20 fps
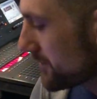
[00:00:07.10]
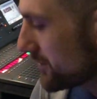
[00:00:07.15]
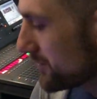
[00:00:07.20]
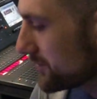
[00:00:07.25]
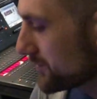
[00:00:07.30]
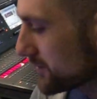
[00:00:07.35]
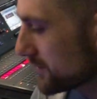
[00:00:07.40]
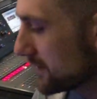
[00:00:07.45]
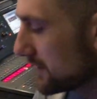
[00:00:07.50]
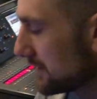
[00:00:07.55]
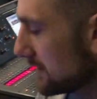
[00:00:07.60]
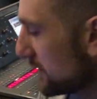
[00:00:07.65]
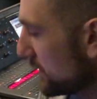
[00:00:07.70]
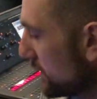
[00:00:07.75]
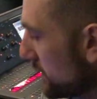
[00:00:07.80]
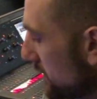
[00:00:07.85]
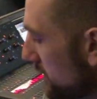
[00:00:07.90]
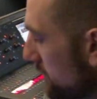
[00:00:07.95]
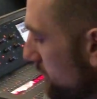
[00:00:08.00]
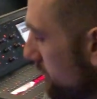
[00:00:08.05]
mode.
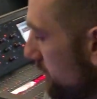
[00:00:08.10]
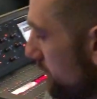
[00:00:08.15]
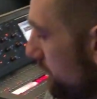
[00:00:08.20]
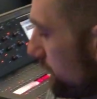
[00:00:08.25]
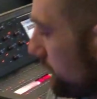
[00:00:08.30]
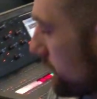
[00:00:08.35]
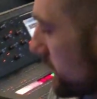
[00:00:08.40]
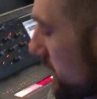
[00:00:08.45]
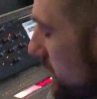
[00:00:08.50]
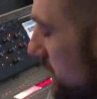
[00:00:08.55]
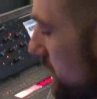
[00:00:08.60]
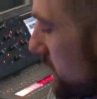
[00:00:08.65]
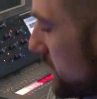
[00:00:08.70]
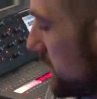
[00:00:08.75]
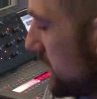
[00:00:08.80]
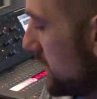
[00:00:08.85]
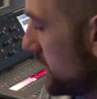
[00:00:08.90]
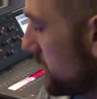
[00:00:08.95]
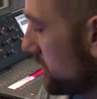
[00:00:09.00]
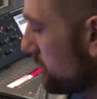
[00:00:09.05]

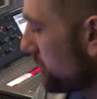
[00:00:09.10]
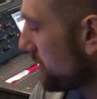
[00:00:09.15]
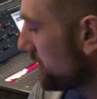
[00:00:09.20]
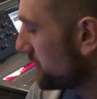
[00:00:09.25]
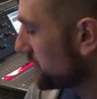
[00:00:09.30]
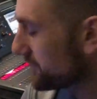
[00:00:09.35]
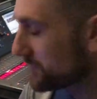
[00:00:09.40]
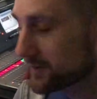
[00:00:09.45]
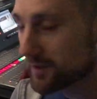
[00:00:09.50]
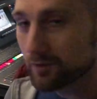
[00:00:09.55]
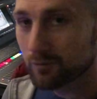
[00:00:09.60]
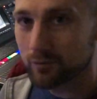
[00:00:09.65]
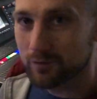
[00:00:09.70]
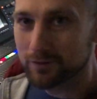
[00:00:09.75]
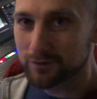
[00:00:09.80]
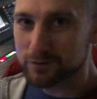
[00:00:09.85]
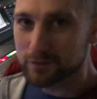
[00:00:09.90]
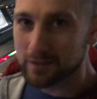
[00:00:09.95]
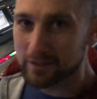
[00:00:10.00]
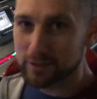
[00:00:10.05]
In the previous video we
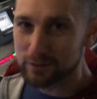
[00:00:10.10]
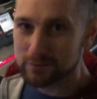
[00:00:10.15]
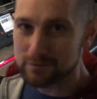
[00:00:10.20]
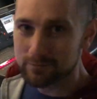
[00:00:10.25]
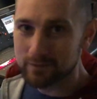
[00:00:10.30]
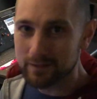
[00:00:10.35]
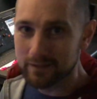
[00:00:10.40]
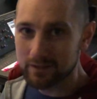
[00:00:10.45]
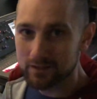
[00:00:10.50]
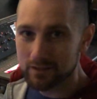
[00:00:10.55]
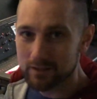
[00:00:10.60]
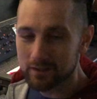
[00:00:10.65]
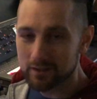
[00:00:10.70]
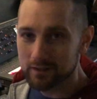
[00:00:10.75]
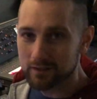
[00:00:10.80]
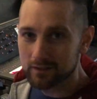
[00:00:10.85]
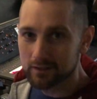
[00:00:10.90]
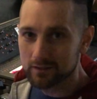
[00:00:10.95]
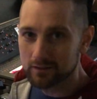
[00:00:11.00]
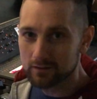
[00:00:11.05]
looked at how to make
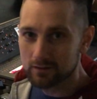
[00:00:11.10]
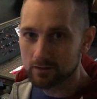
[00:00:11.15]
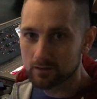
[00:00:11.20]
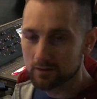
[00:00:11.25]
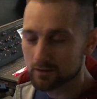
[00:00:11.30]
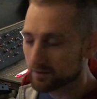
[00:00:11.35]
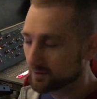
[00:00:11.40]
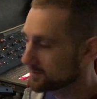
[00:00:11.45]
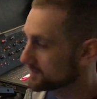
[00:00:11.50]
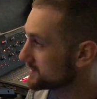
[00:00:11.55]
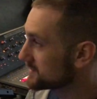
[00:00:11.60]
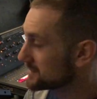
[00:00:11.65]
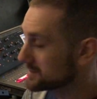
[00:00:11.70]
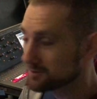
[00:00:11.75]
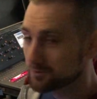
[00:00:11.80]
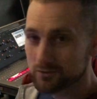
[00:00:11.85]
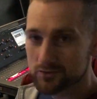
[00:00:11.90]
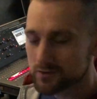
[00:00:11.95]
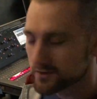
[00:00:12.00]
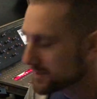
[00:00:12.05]
a
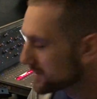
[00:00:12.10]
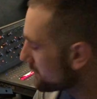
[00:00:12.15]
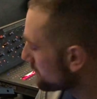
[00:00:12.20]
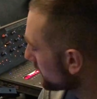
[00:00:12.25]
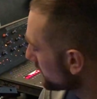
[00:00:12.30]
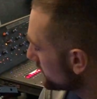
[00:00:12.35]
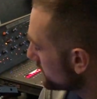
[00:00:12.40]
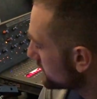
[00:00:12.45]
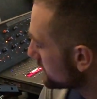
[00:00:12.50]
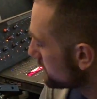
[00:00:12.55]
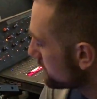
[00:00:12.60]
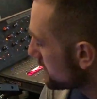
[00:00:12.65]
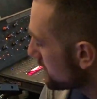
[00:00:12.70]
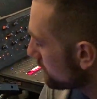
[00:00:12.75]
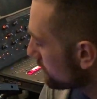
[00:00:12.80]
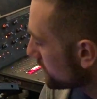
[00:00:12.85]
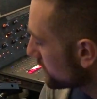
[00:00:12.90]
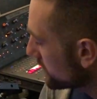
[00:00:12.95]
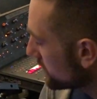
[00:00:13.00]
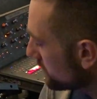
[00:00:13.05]
still state by using the
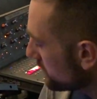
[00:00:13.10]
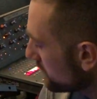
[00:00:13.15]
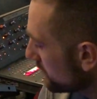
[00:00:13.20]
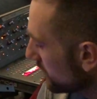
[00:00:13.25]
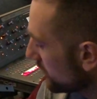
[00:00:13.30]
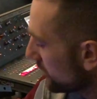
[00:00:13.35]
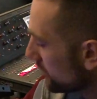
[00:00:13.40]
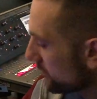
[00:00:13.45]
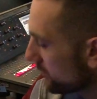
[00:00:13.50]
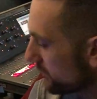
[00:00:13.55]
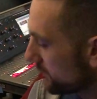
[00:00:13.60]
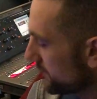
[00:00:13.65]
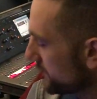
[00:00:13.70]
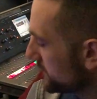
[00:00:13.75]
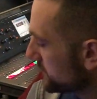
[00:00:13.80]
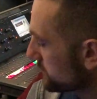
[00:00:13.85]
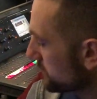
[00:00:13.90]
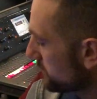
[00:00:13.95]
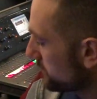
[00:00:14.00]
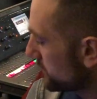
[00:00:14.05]
memory cue. On
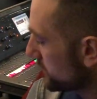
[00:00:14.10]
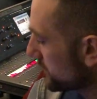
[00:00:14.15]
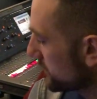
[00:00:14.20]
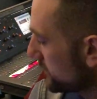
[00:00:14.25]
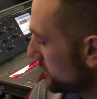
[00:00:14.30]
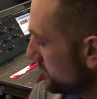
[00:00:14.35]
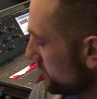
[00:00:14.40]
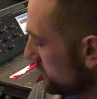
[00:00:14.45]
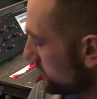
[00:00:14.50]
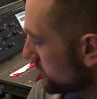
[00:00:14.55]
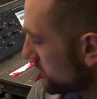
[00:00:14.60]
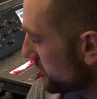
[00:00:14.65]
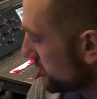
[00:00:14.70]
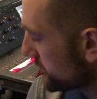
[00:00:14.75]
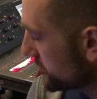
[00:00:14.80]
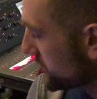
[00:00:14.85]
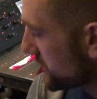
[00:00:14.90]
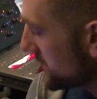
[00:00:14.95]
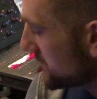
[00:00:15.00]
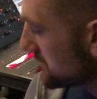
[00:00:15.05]
this one we're going to use our
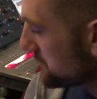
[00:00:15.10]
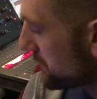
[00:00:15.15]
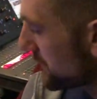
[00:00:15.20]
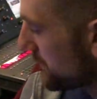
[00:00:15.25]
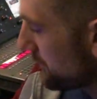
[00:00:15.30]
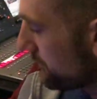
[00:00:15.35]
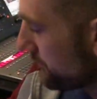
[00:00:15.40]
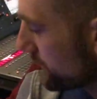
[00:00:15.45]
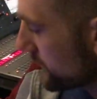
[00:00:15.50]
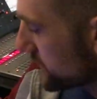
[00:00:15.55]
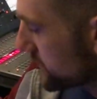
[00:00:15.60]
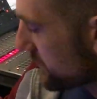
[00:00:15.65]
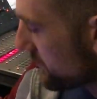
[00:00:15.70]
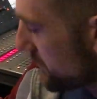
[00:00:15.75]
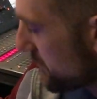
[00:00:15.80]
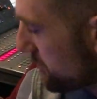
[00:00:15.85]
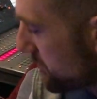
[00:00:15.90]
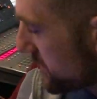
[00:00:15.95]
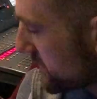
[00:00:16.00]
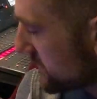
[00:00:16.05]
chase button. So if
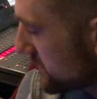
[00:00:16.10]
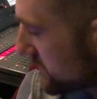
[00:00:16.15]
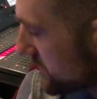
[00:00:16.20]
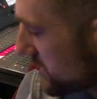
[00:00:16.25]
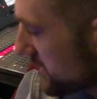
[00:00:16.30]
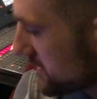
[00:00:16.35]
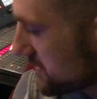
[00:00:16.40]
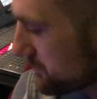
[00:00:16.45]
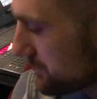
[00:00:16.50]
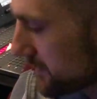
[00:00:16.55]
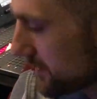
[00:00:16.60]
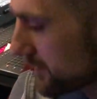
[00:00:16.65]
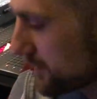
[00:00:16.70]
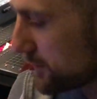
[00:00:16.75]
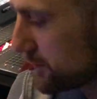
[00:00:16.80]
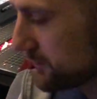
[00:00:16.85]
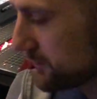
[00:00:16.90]
I press the chase button